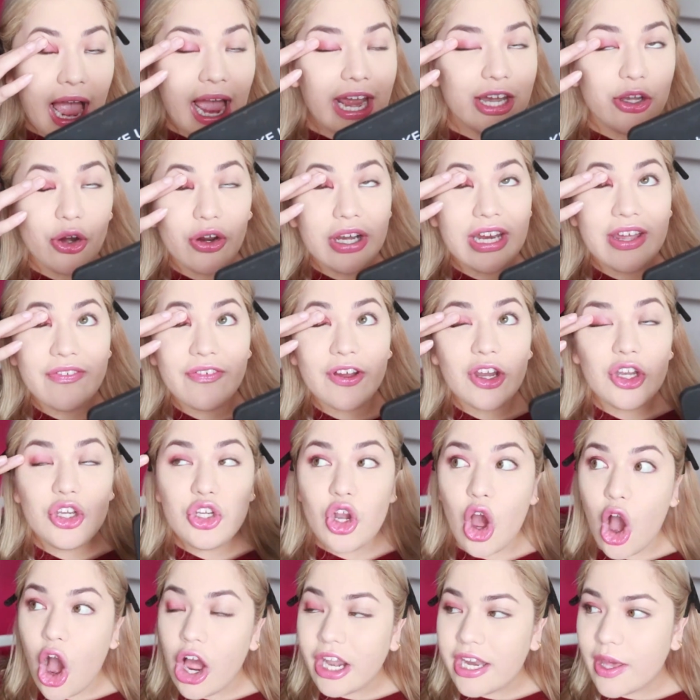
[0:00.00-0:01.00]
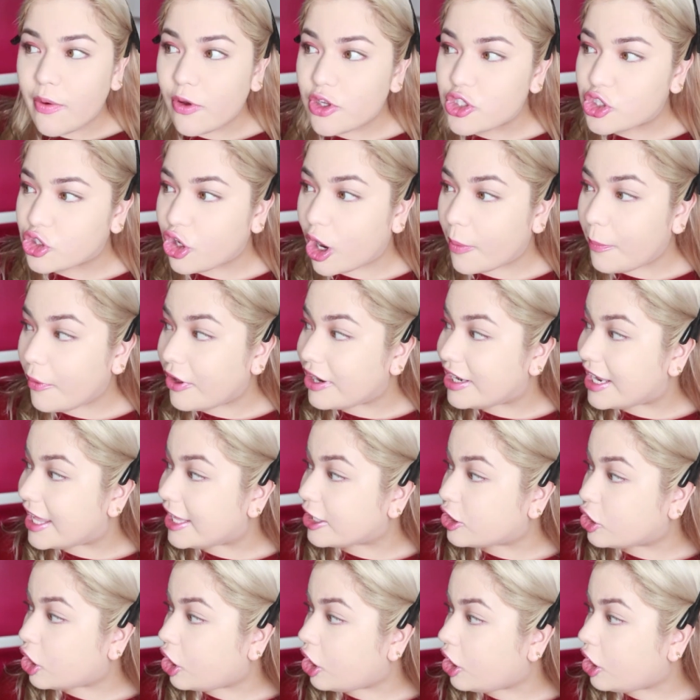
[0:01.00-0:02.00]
I don't even know there was scrambled leko.